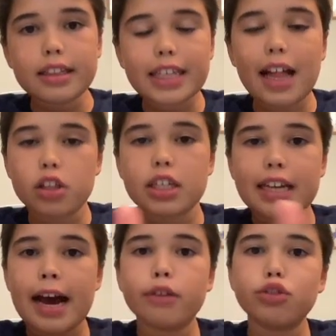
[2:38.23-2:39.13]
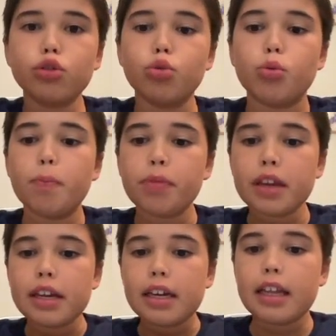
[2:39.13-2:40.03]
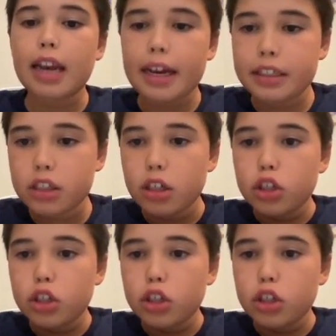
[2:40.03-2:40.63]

tells it how to do lines.